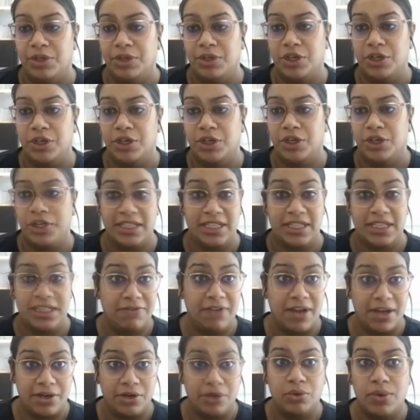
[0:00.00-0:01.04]
Currently, the
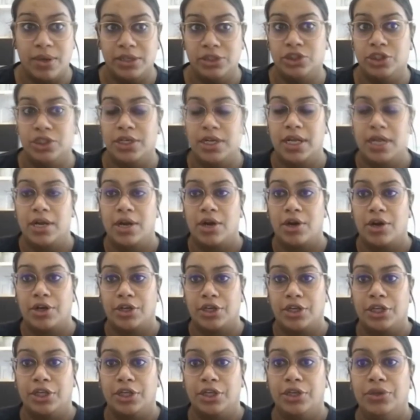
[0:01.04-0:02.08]
final question in our
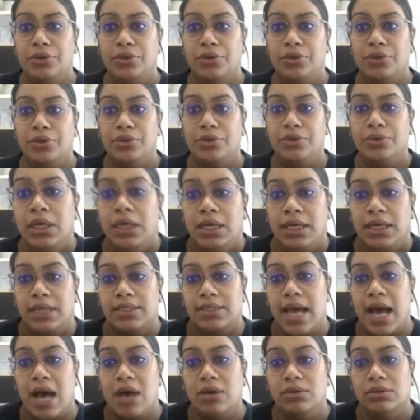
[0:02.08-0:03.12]
queue
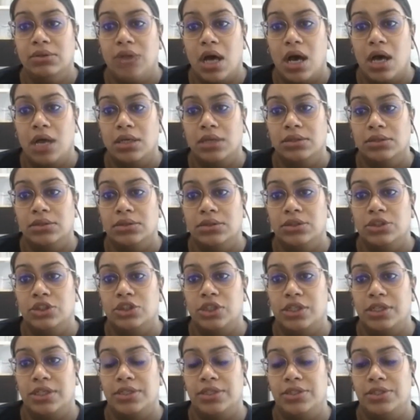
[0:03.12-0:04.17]
is, how long
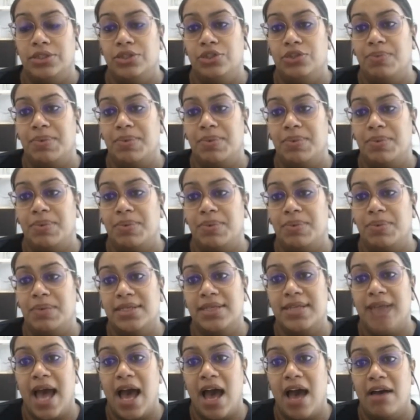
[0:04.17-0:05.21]
do
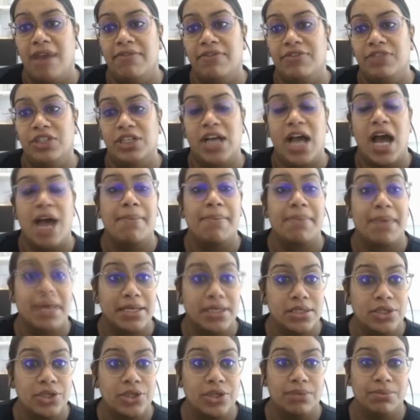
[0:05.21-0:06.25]
businesses have to come
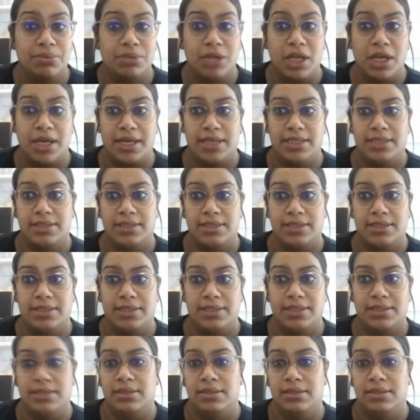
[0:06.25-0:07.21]
into compliance?